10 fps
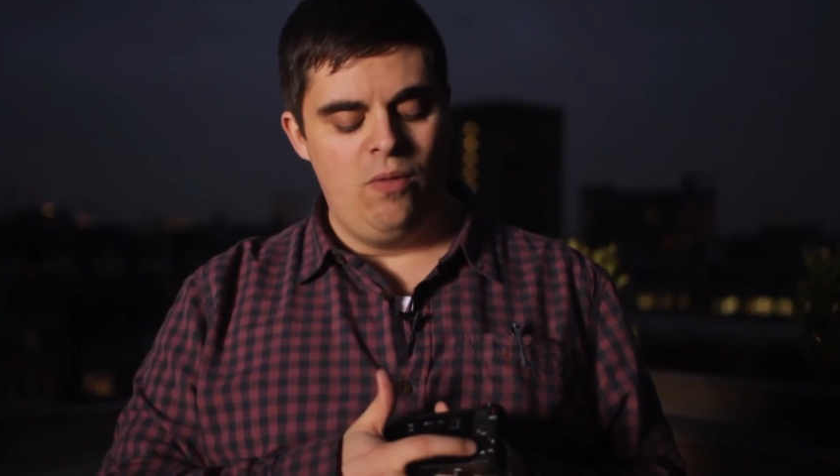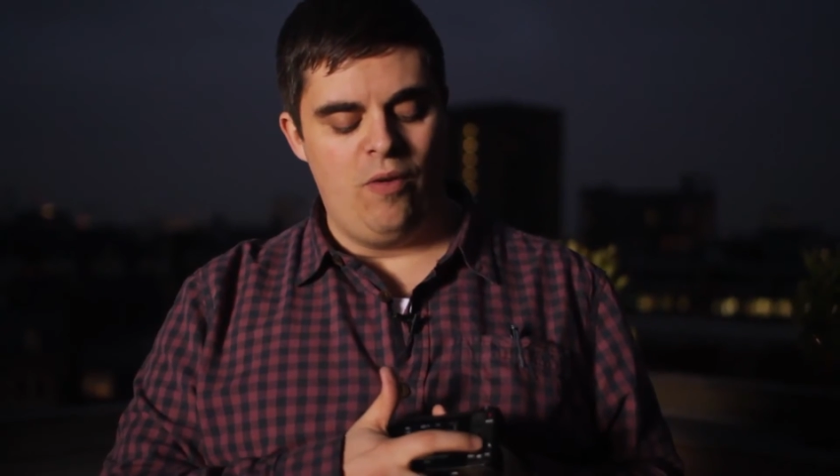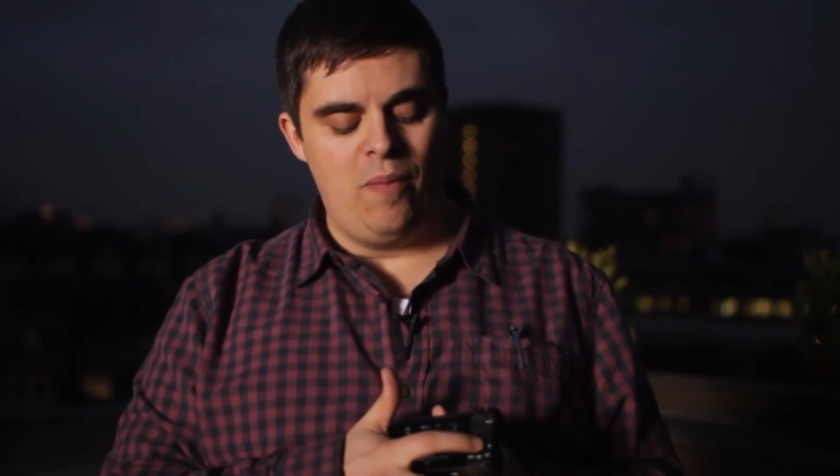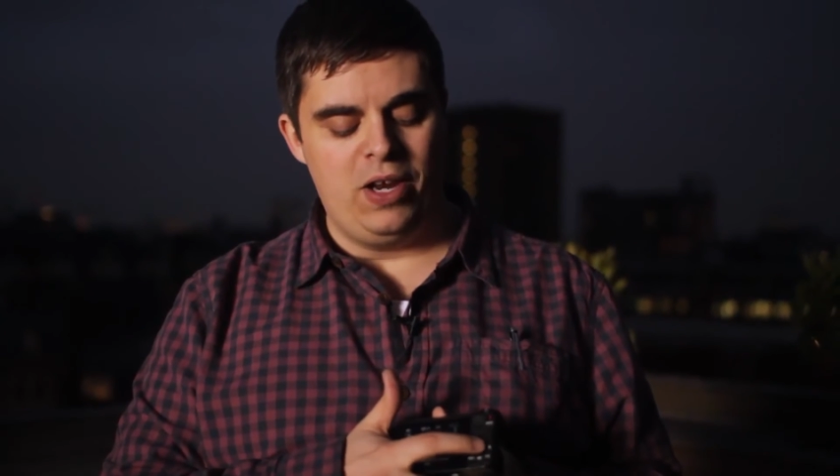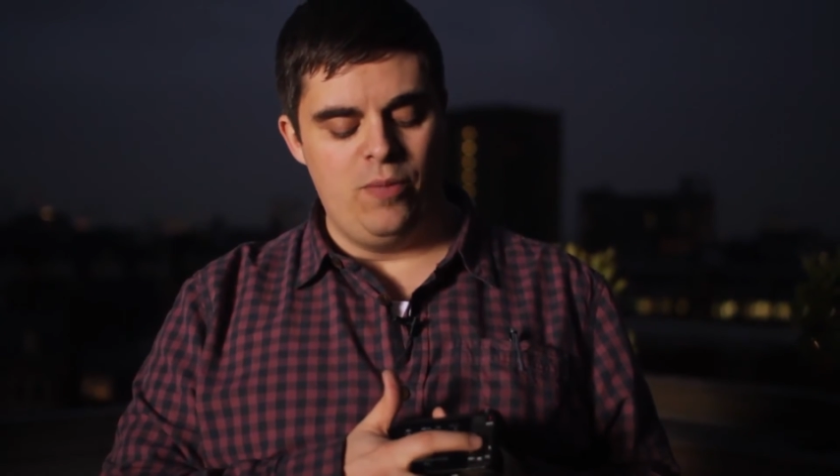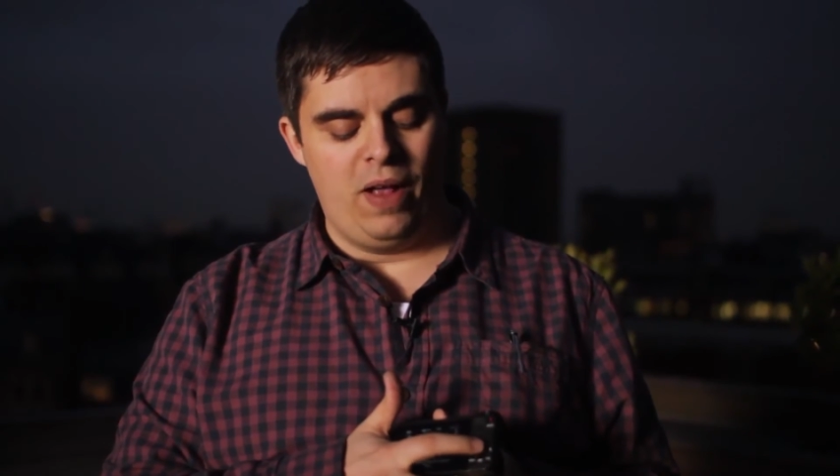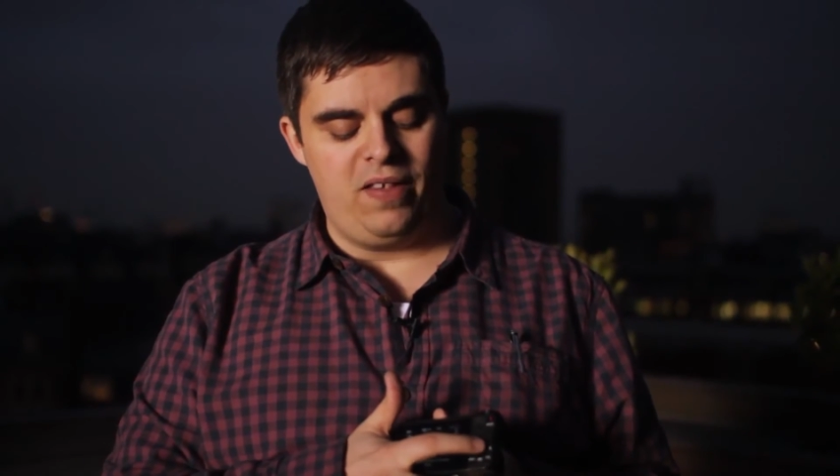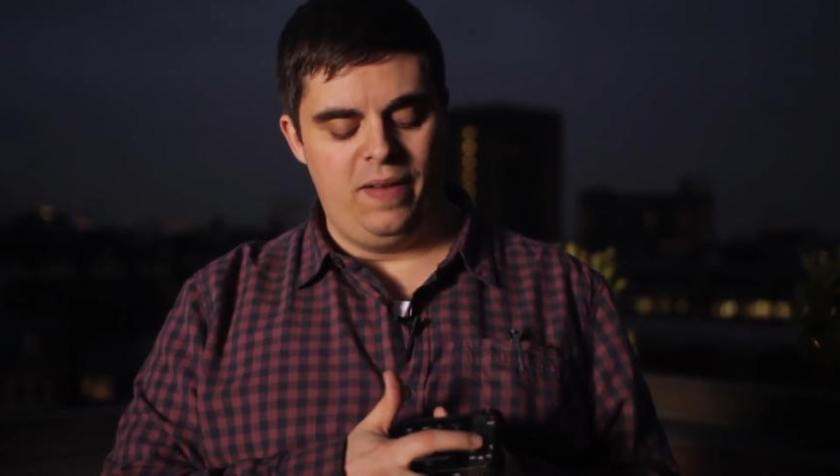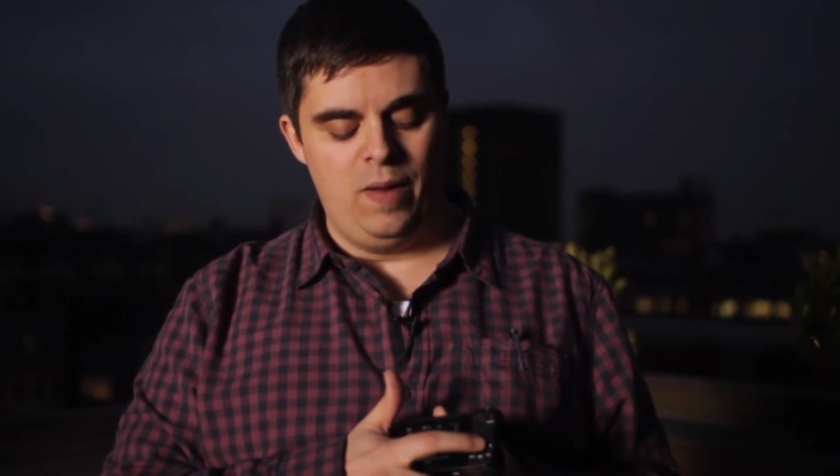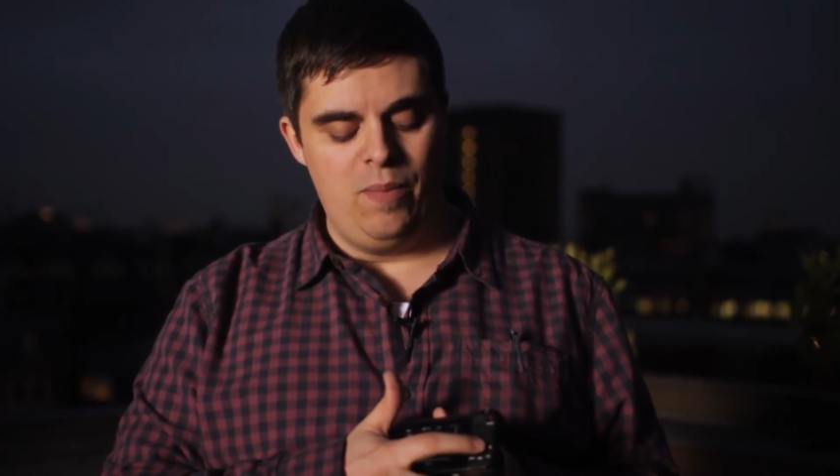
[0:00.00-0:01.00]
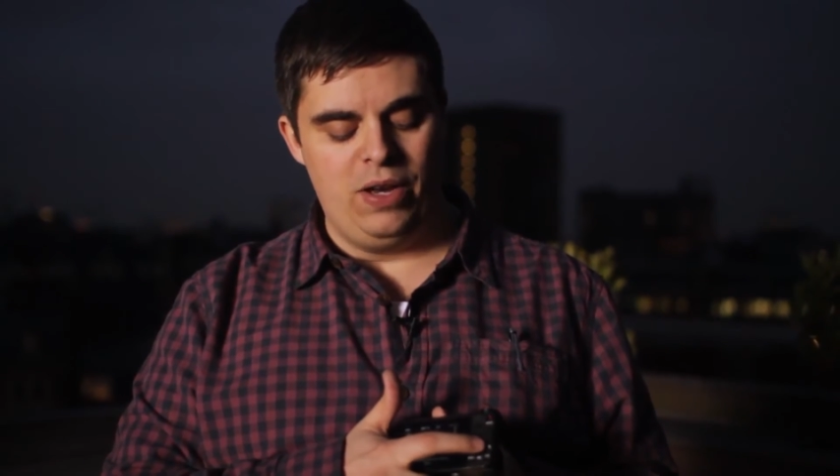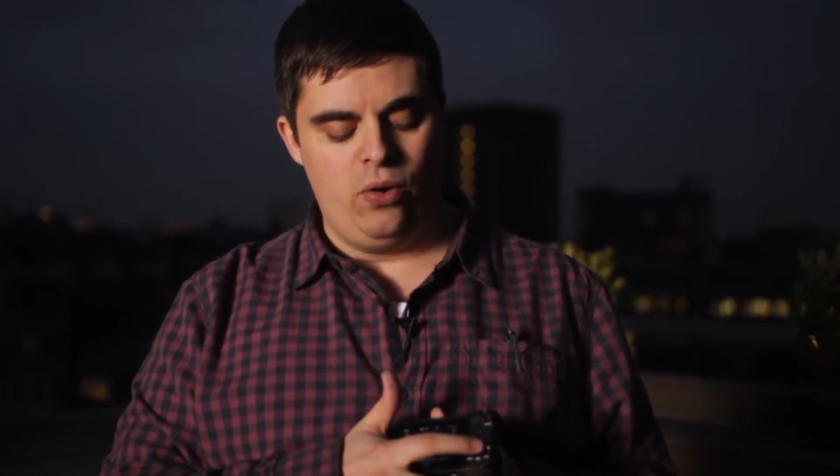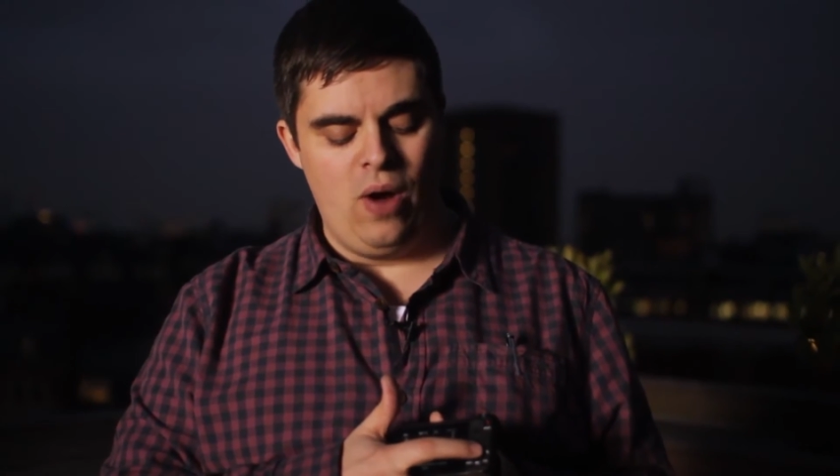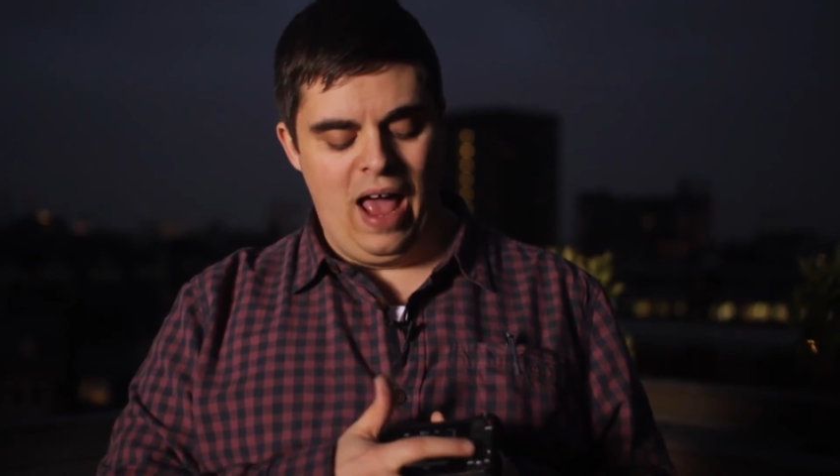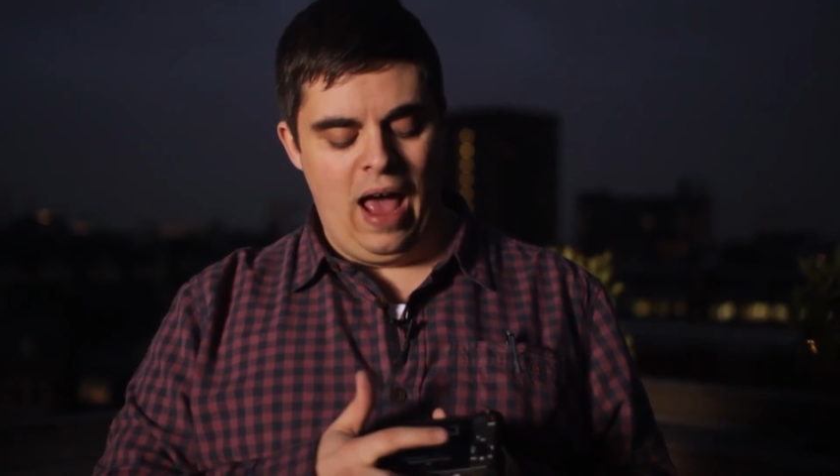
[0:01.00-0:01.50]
with a menu button in the middle